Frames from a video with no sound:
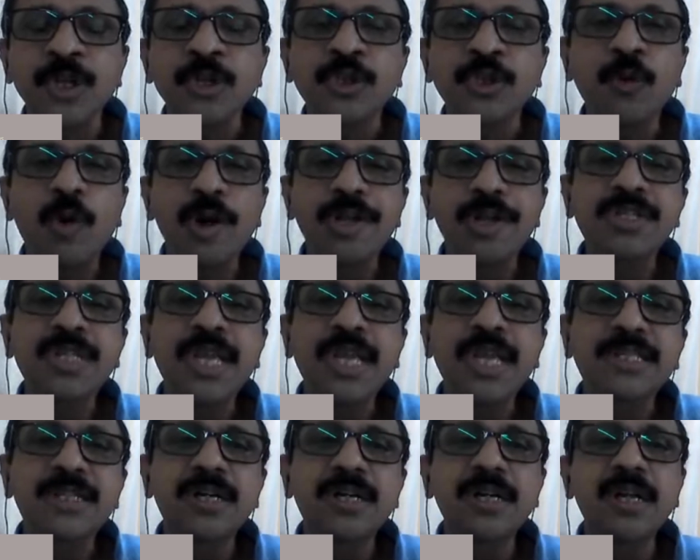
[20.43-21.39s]
So what is the
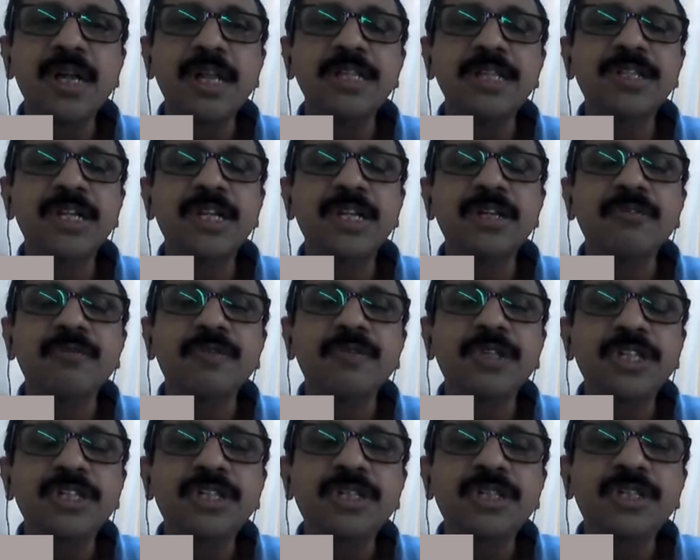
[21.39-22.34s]
external engine
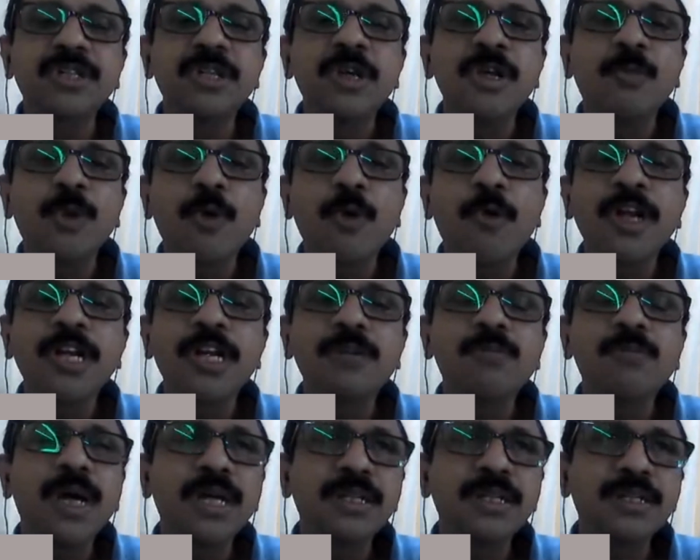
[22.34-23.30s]
which is
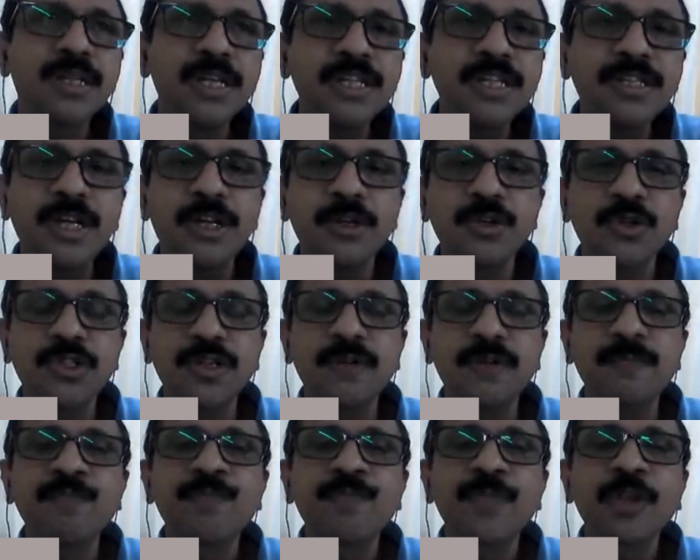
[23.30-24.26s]
provided by the
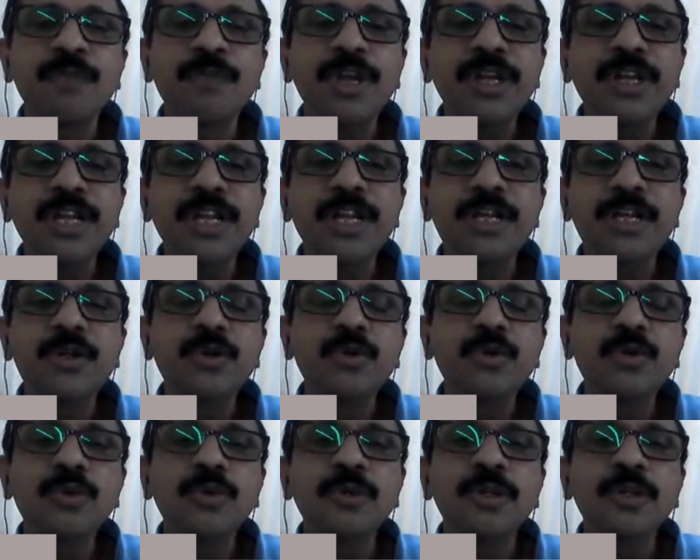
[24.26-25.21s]
institution? We need
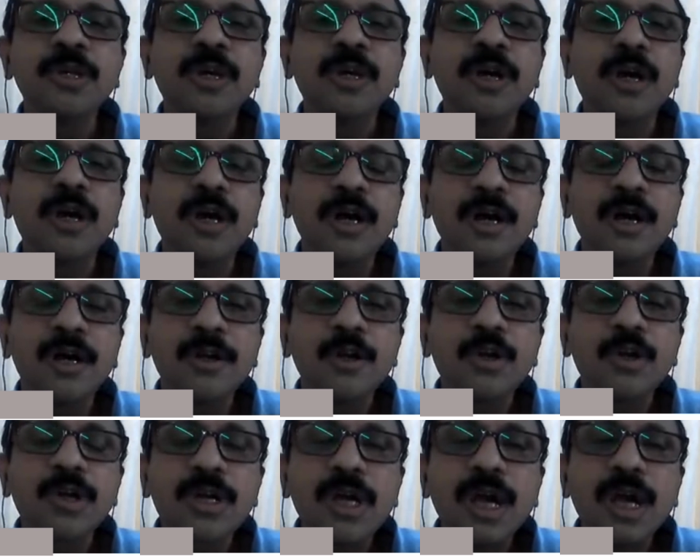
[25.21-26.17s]
to uh, you
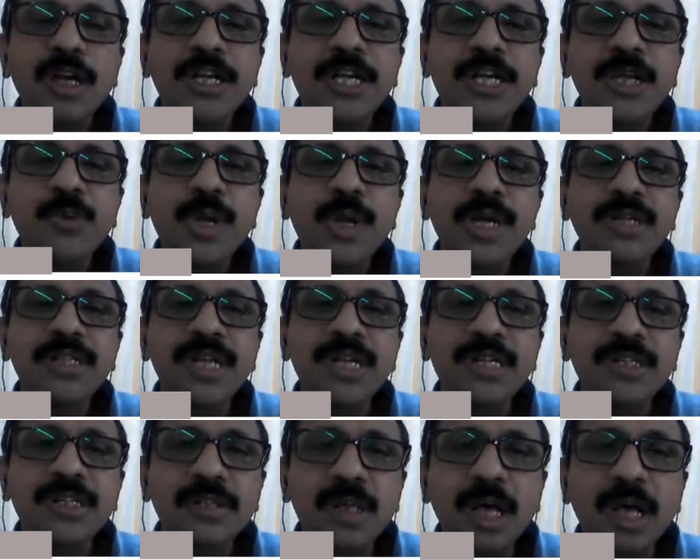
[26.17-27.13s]
know, cultivate
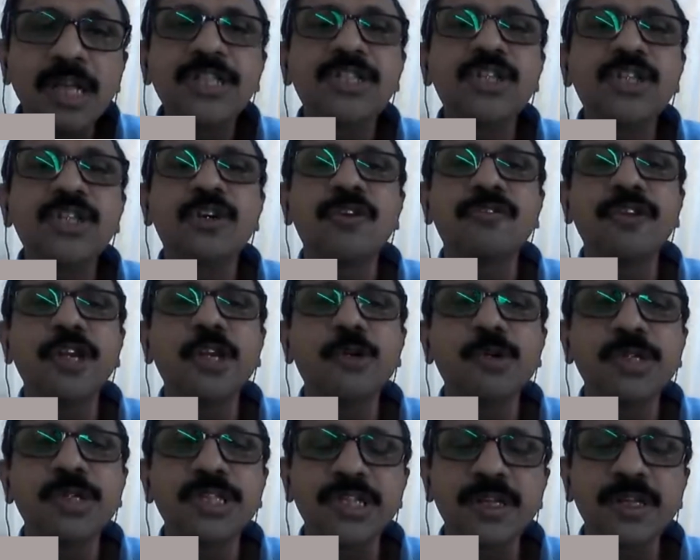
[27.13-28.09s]
that culture of
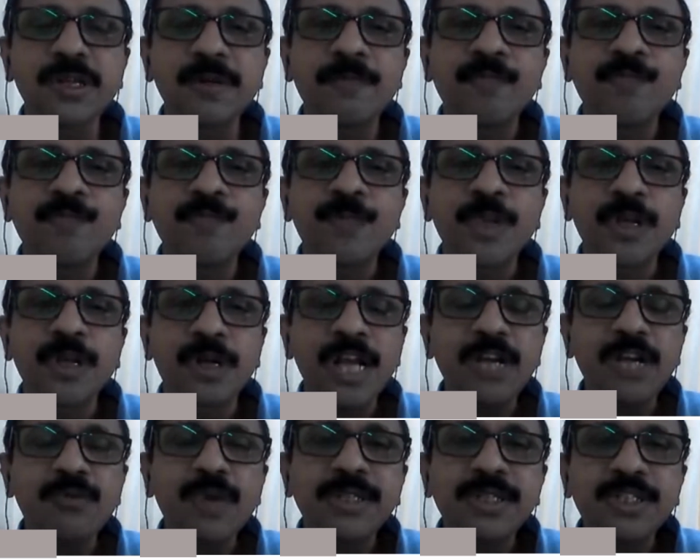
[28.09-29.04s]
innovation, right?
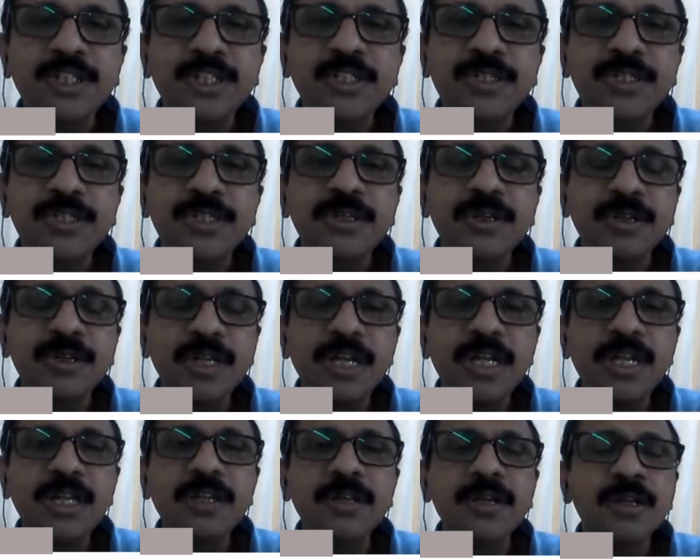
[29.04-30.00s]
Where this is
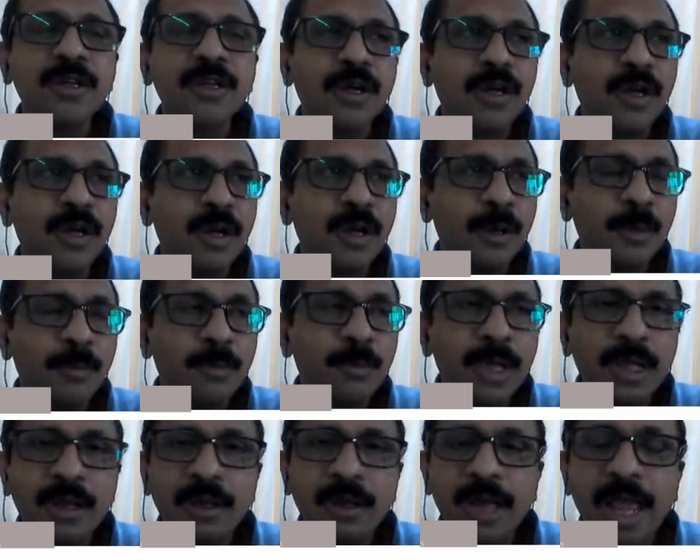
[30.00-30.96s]
really uh,
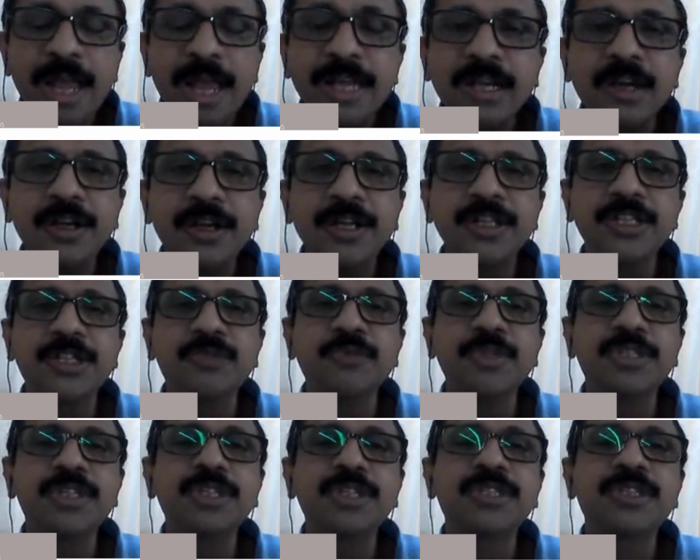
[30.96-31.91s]
uh encouraged,
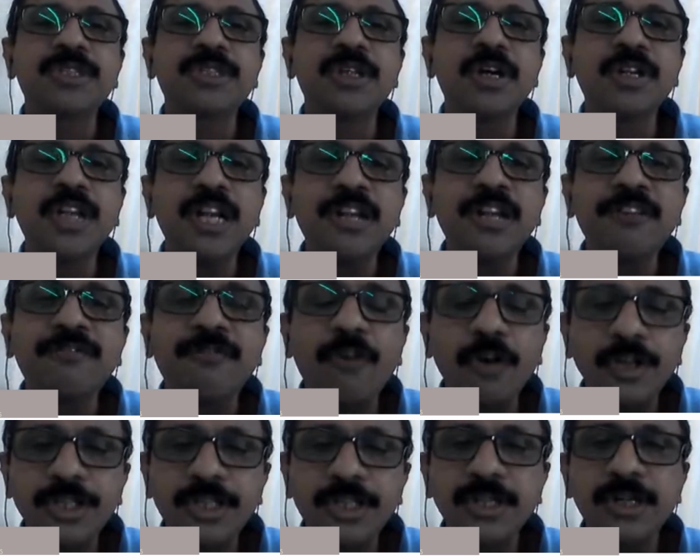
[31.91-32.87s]
which is uh, really
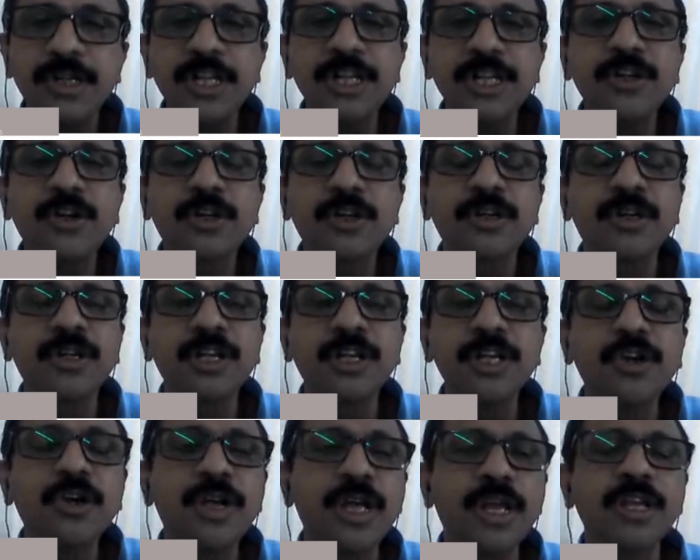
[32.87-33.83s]
fostered in your in
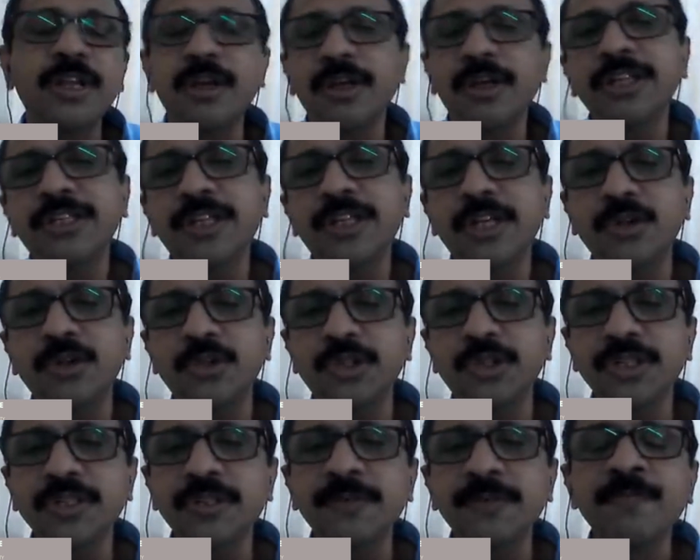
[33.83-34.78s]
your
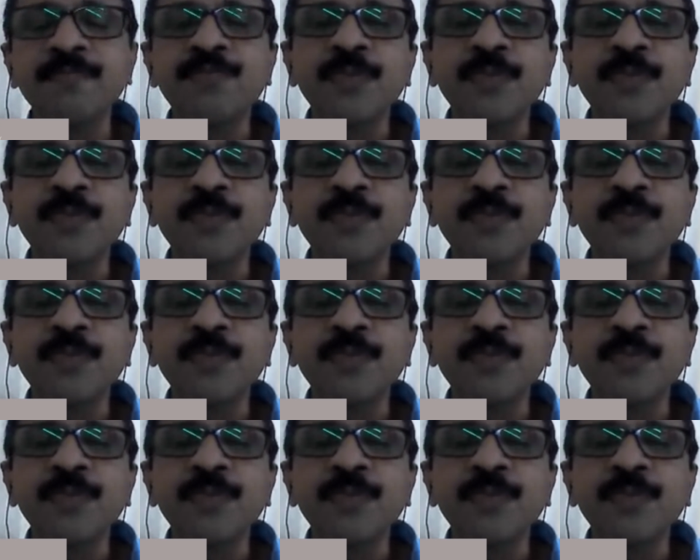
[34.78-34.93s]
institutions.